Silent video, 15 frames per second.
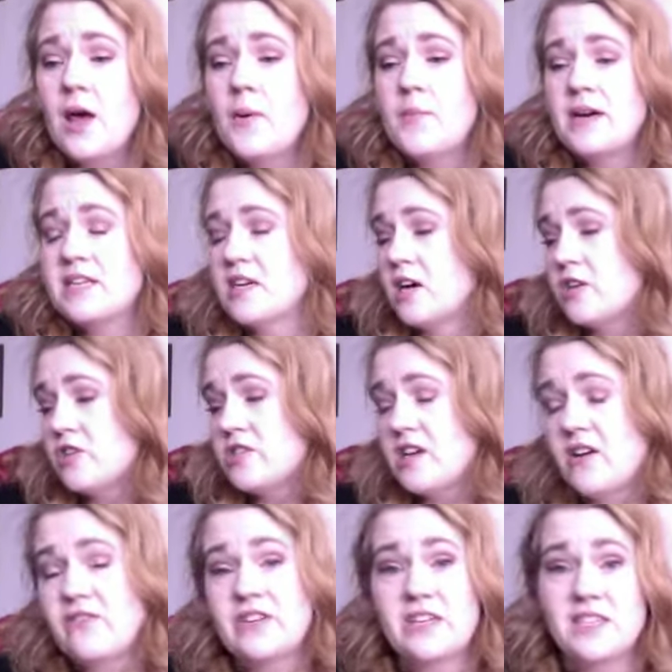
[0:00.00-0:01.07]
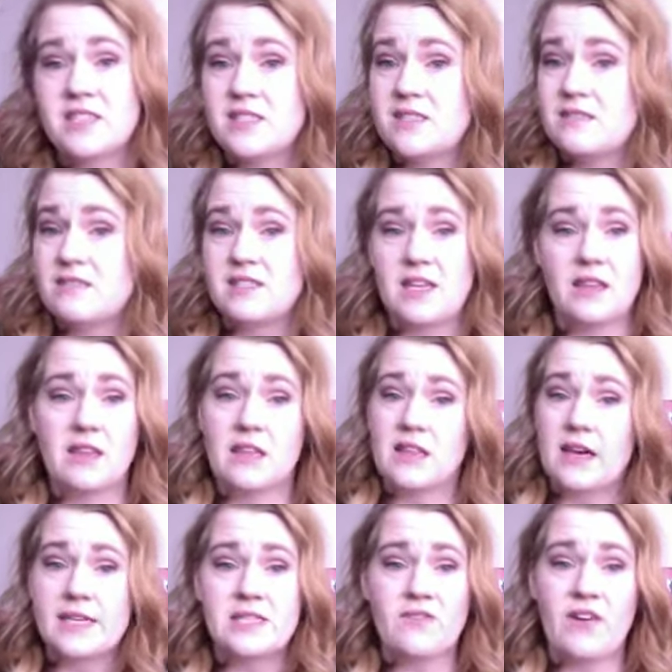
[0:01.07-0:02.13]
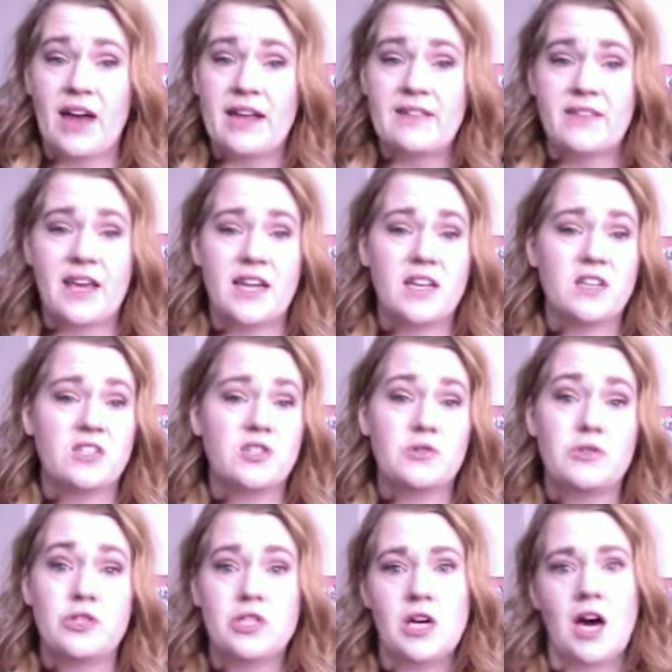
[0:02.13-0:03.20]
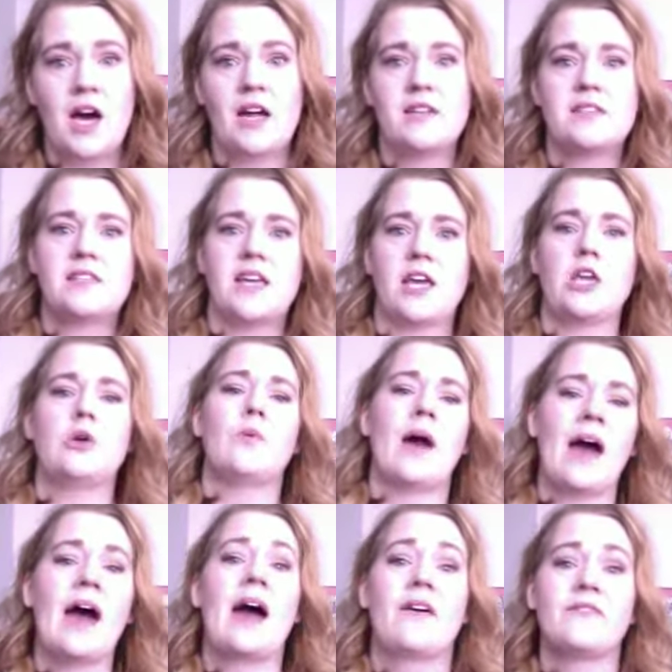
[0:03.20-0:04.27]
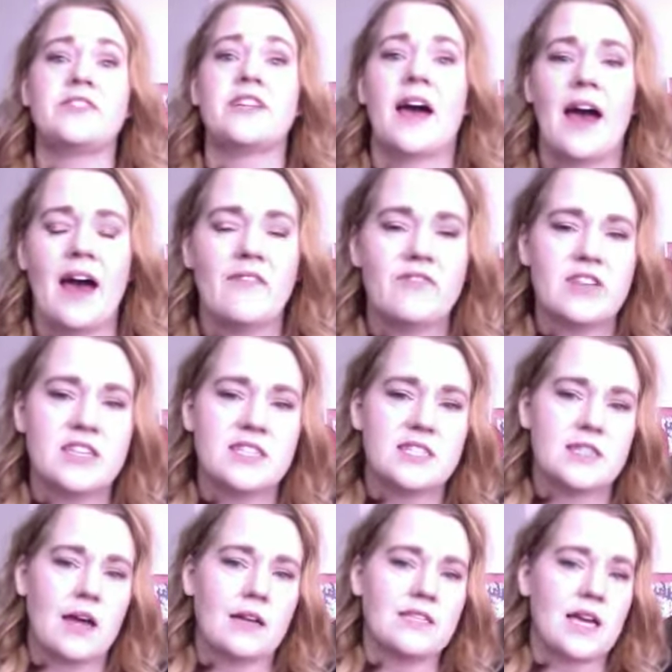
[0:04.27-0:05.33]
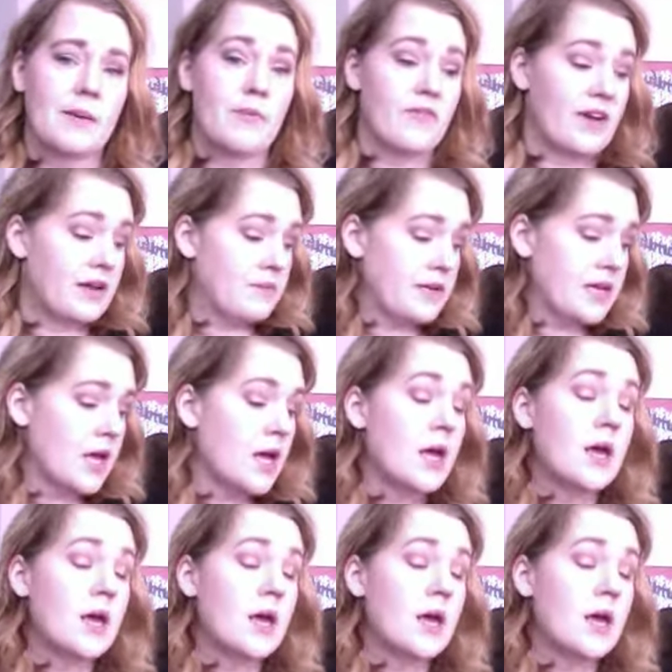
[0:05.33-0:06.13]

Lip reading: My doctor's office said that that's fine. They do not say you have to have this type of vitamin.